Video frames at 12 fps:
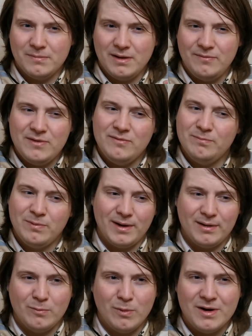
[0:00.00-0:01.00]
if you've
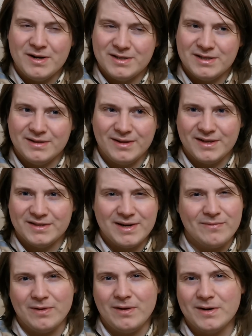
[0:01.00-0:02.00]
worked at
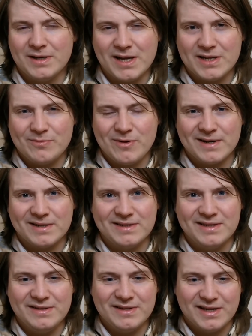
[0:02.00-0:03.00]
several architecture
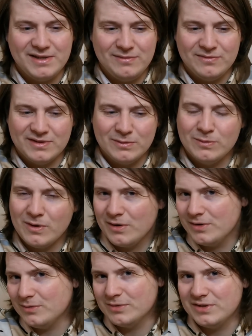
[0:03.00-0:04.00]
practices and you've still
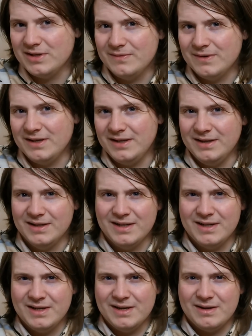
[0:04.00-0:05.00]
got your CV
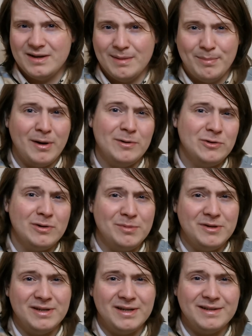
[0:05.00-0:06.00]
a bar
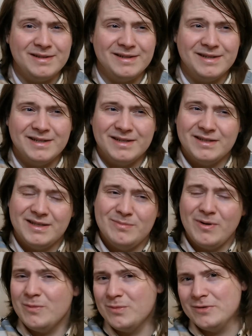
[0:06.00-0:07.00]
job you did,
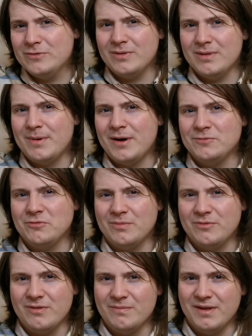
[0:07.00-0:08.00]
you might want to drop the bar
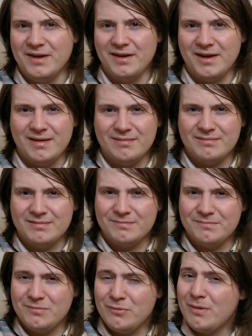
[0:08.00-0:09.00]
job from there. It
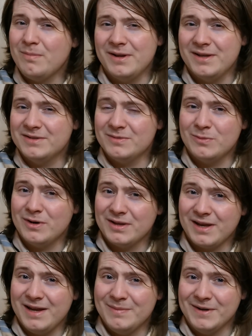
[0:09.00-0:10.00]
probably isn't
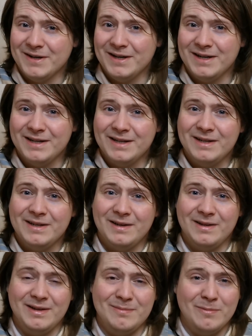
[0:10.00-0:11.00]
worth keeping
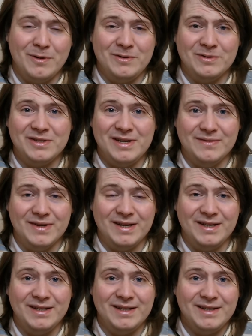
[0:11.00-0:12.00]
on your
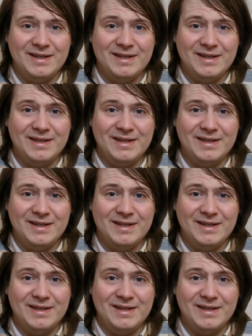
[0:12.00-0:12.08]
CV.